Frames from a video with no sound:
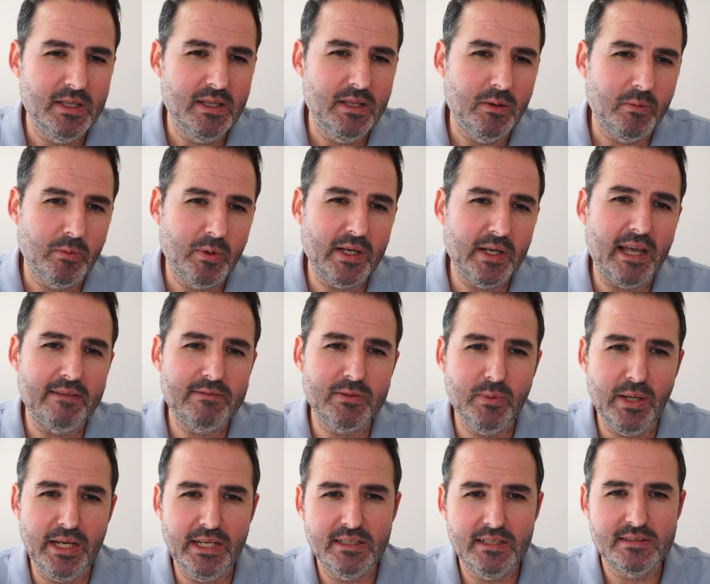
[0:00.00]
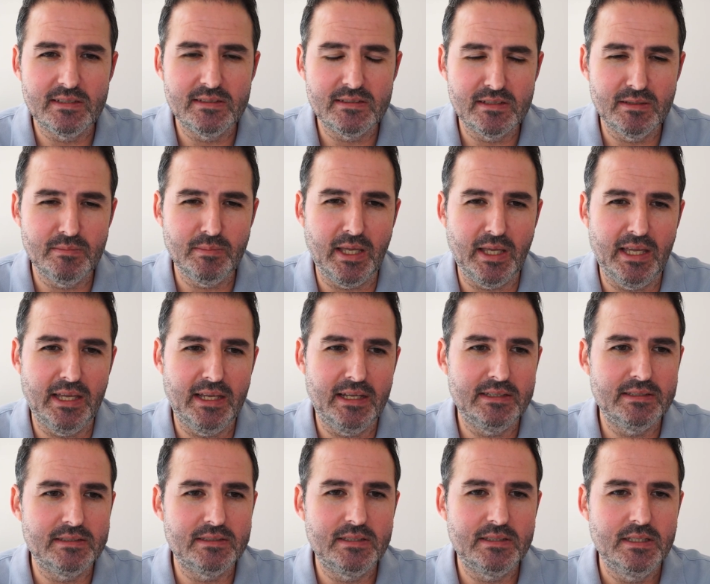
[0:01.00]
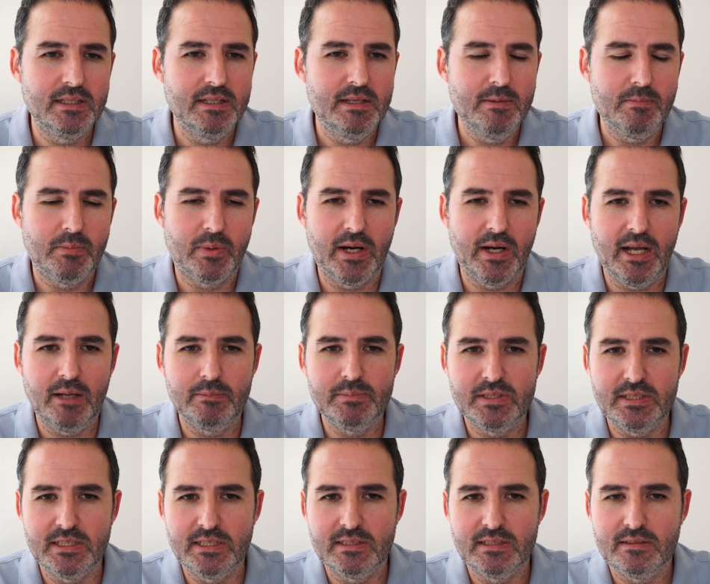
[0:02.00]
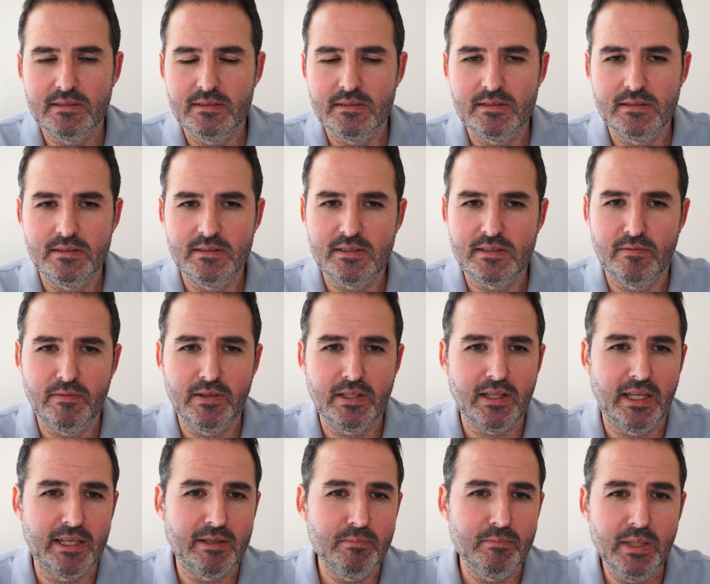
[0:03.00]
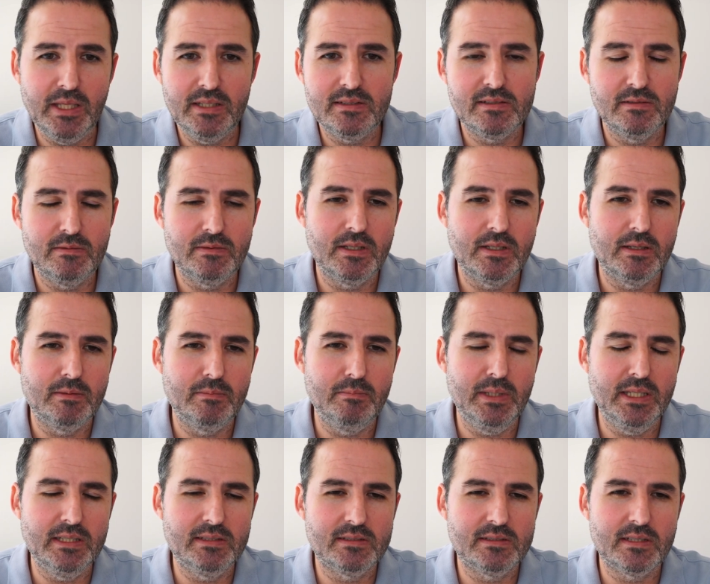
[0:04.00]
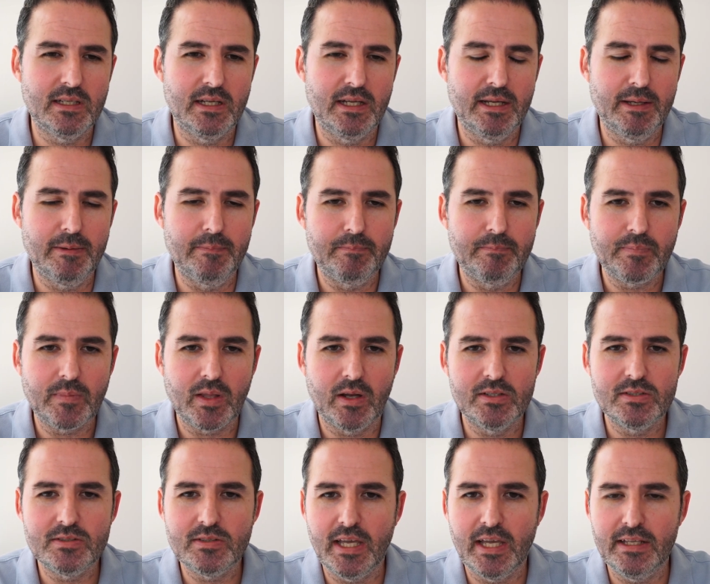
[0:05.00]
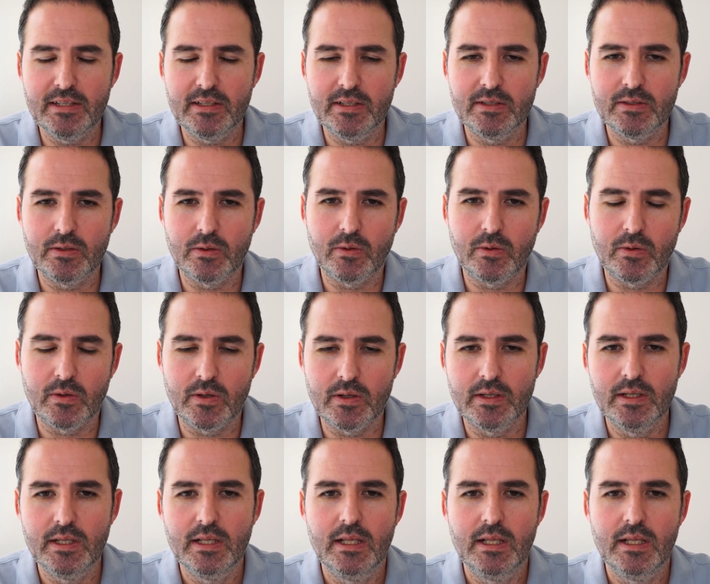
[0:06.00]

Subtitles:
we're going to have a rating system and perhaps it's something like meets our standard or